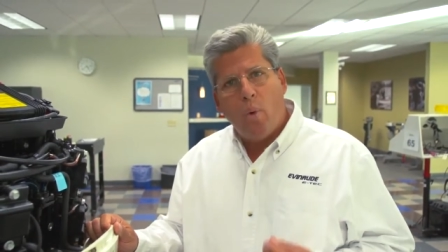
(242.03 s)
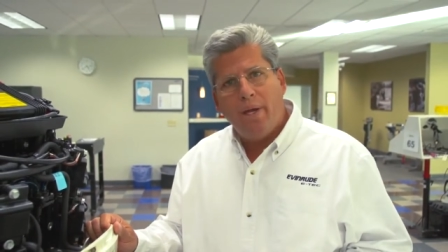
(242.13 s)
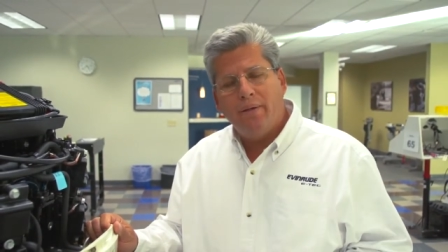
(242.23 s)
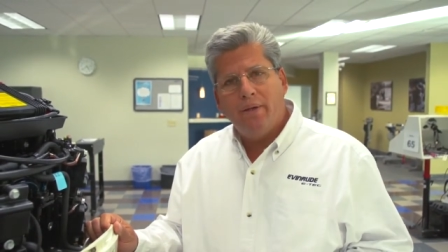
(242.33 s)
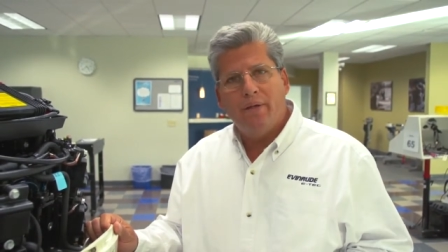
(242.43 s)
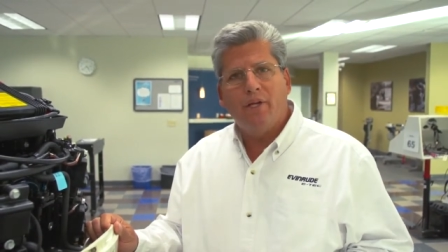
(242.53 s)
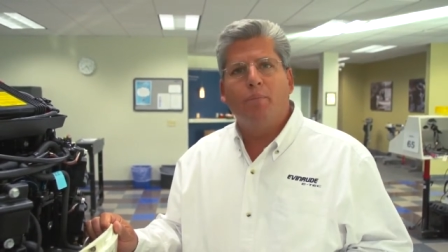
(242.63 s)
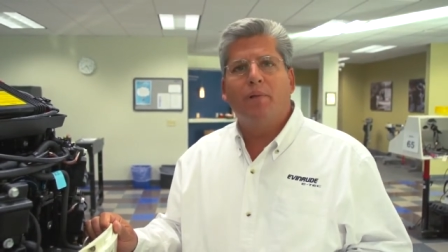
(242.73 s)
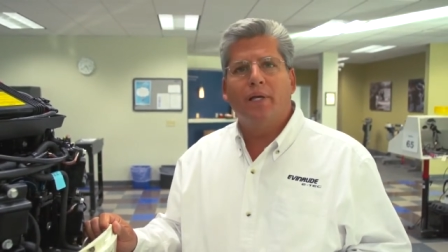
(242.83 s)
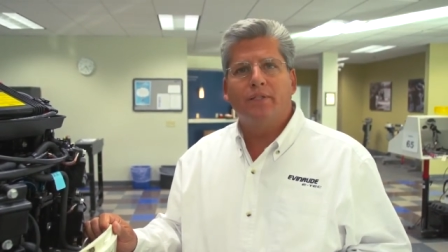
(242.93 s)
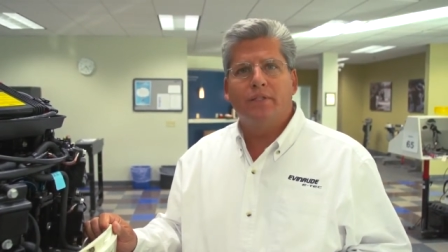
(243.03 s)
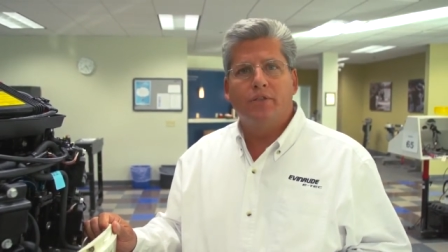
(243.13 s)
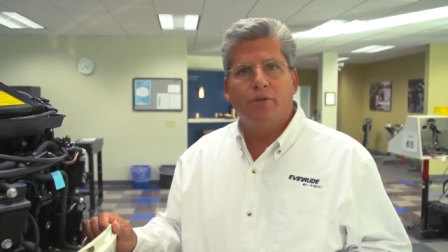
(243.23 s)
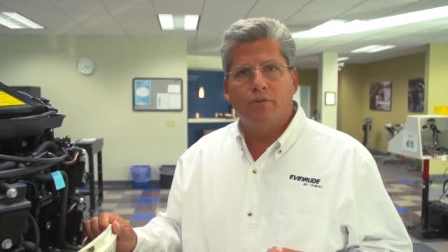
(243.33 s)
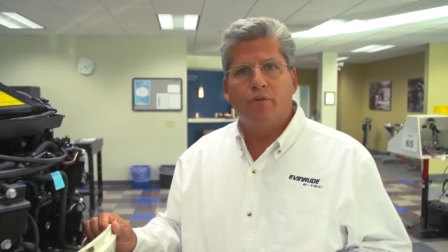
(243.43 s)
weight and complexity
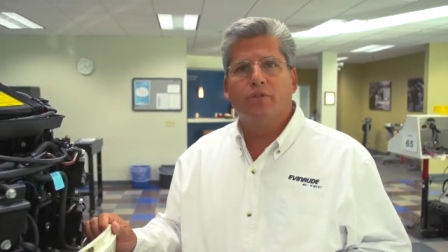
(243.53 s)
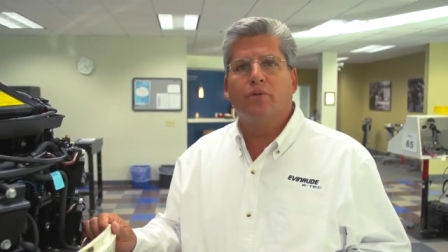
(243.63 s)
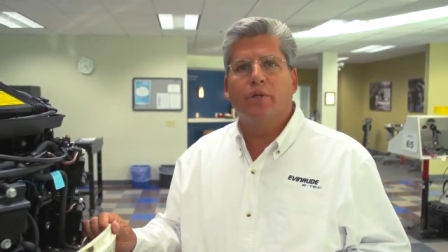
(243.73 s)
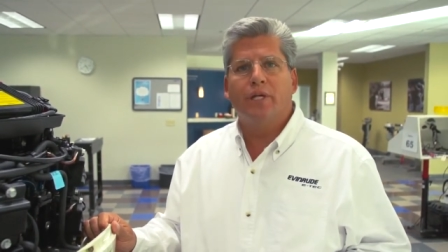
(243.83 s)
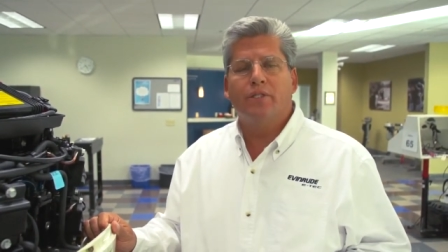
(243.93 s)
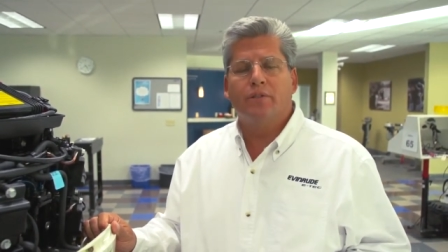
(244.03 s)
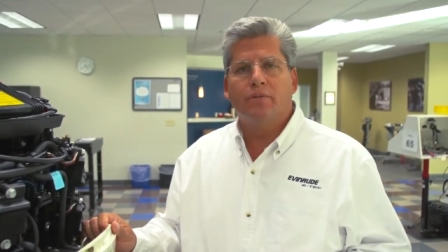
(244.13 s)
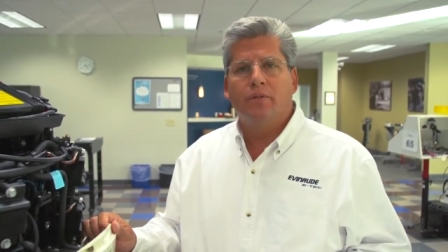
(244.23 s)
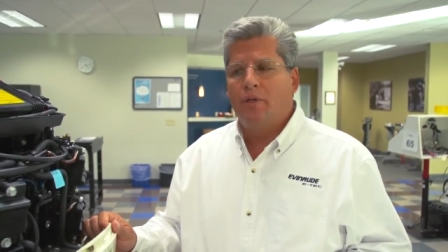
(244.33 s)
to a four-stroke engine.